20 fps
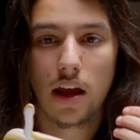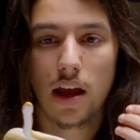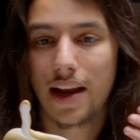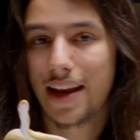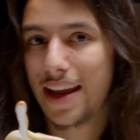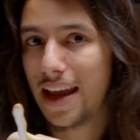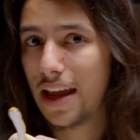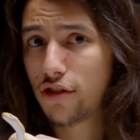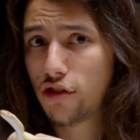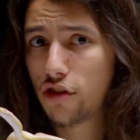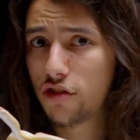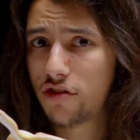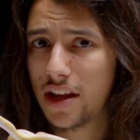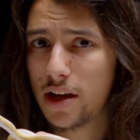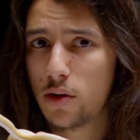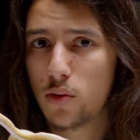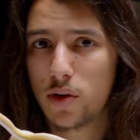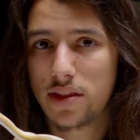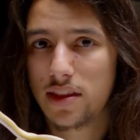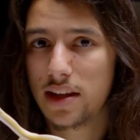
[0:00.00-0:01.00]
Again, just
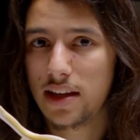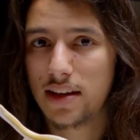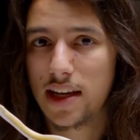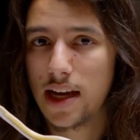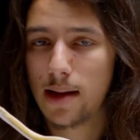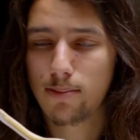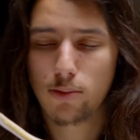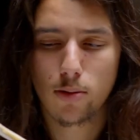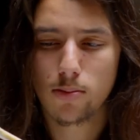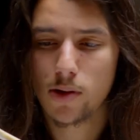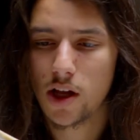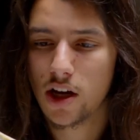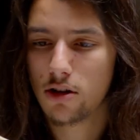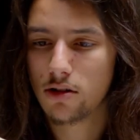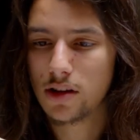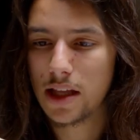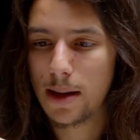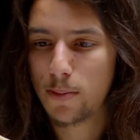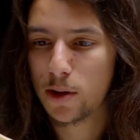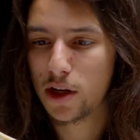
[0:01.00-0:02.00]
like with the Diablo Blanco
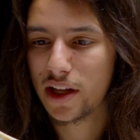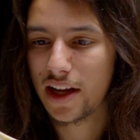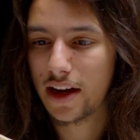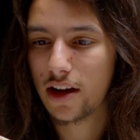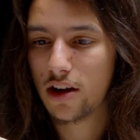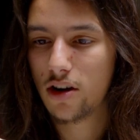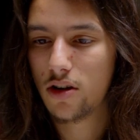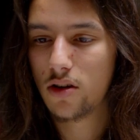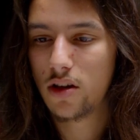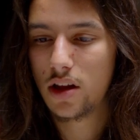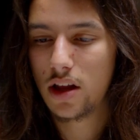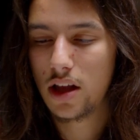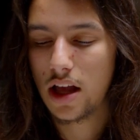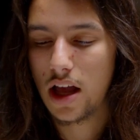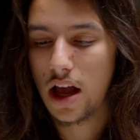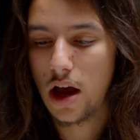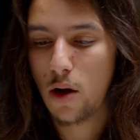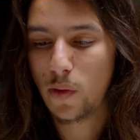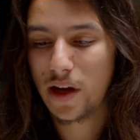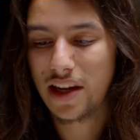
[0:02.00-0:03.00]
leopard gecko,
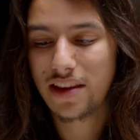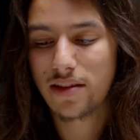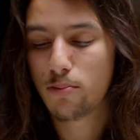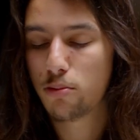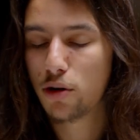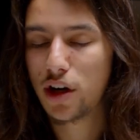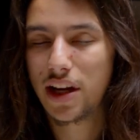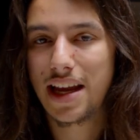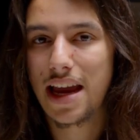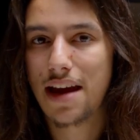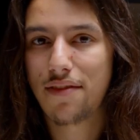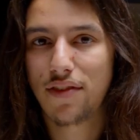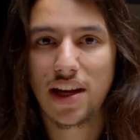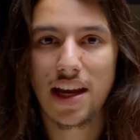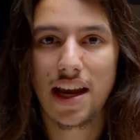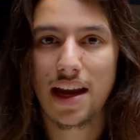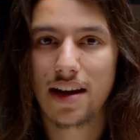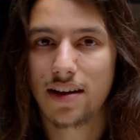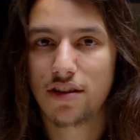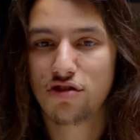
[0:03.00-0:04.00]
we need some pretty
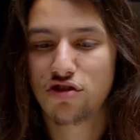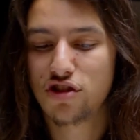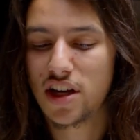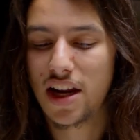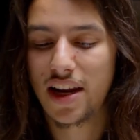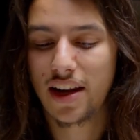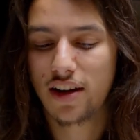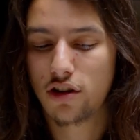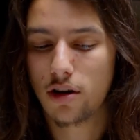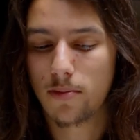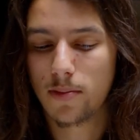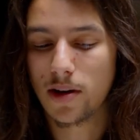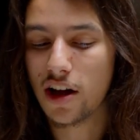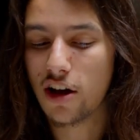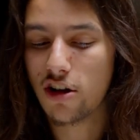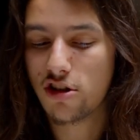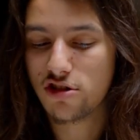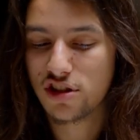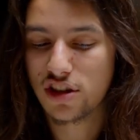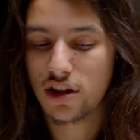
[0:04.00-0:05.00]
heavy-handed genetic
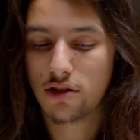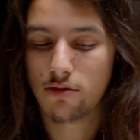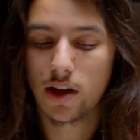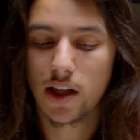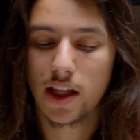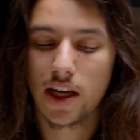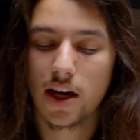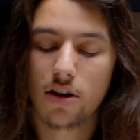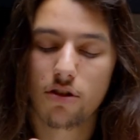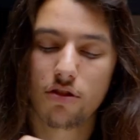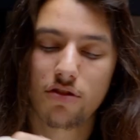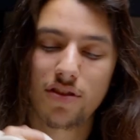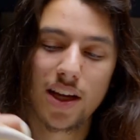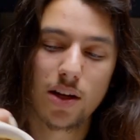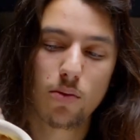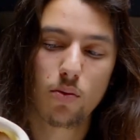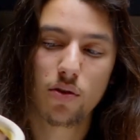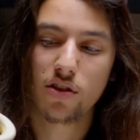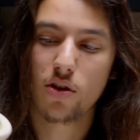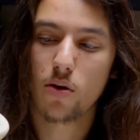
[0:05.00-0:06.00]
terminology to really
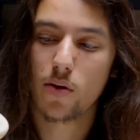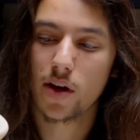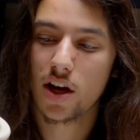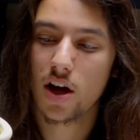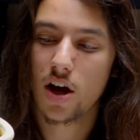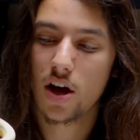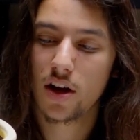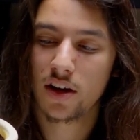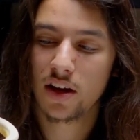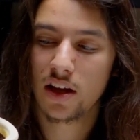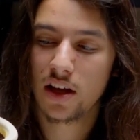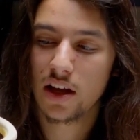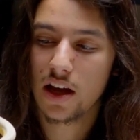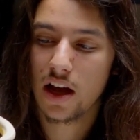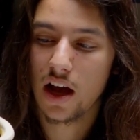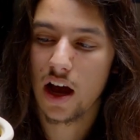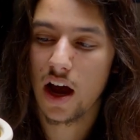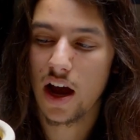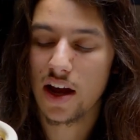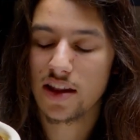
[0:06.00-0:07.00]
understand what's going on
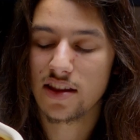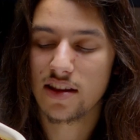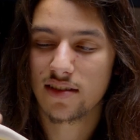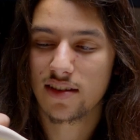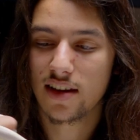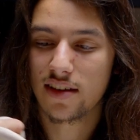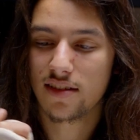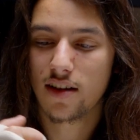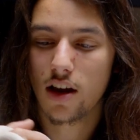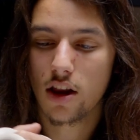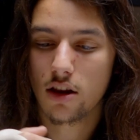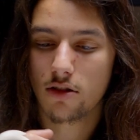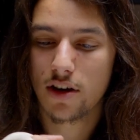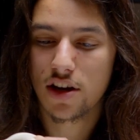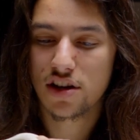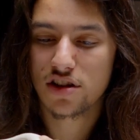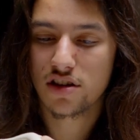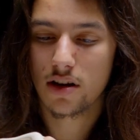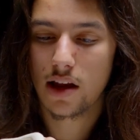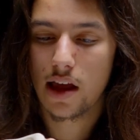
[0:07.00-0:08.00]
in this guy's
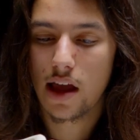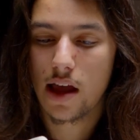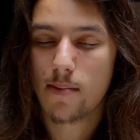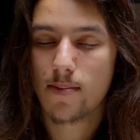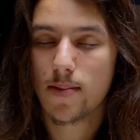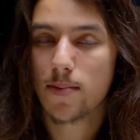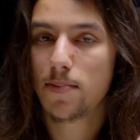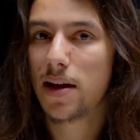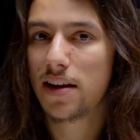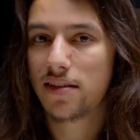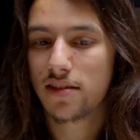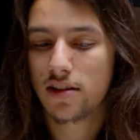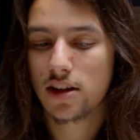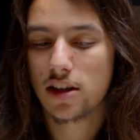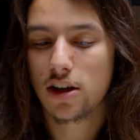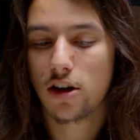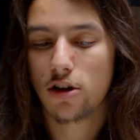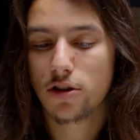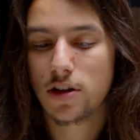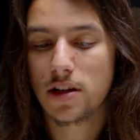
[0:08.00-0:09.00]
coloration. But
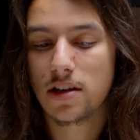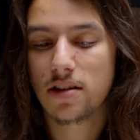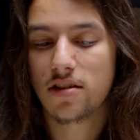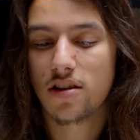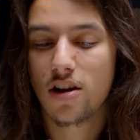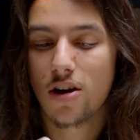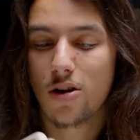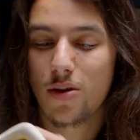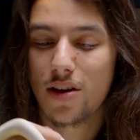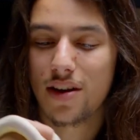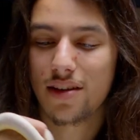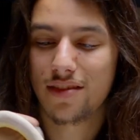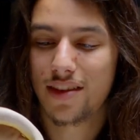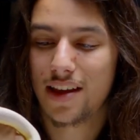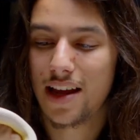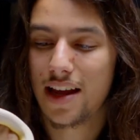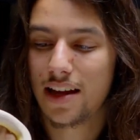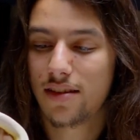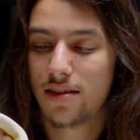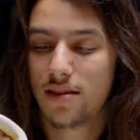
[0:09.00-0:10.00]
basically, all you need to know is
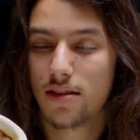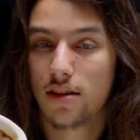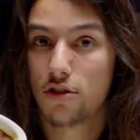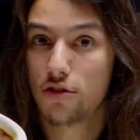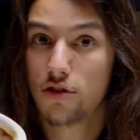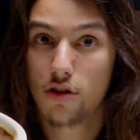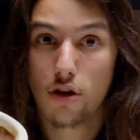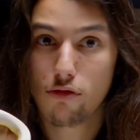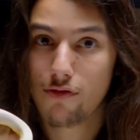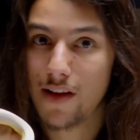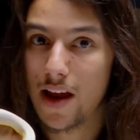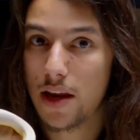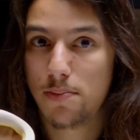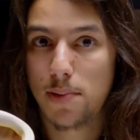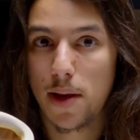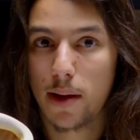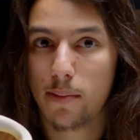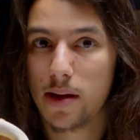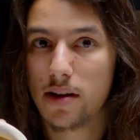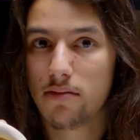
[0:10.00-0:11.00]
that there's no red
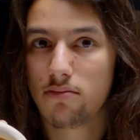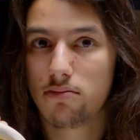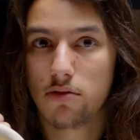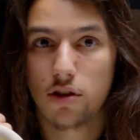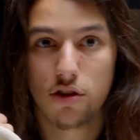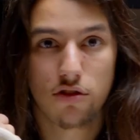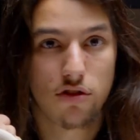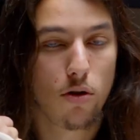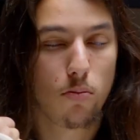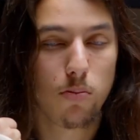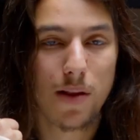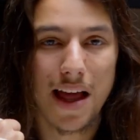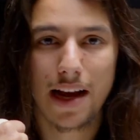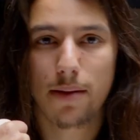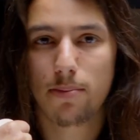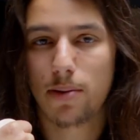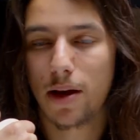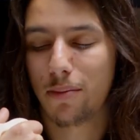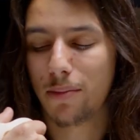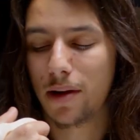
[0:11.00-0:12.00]
pigment, there's no
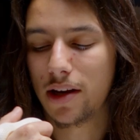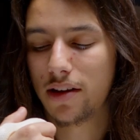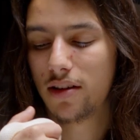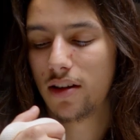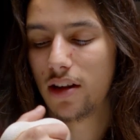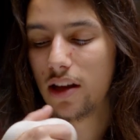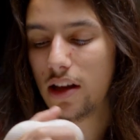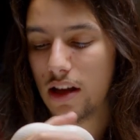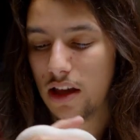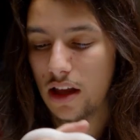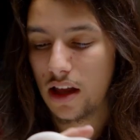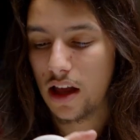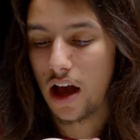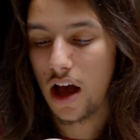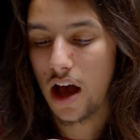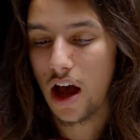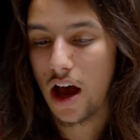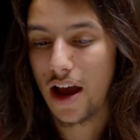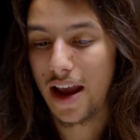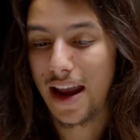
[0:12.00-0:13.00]
black pigment,
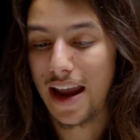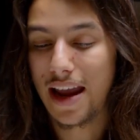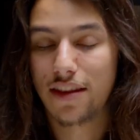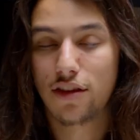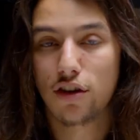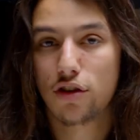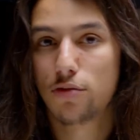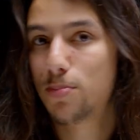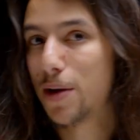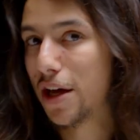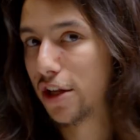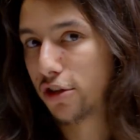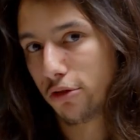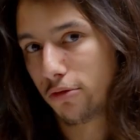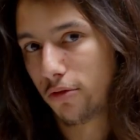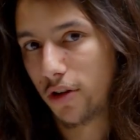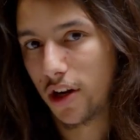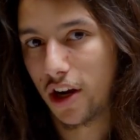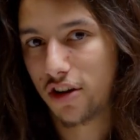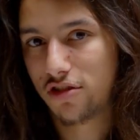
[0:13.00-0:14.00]
and there's pattern
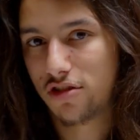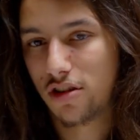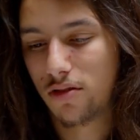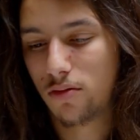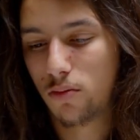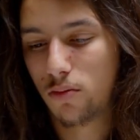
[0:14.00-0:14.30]
reduction.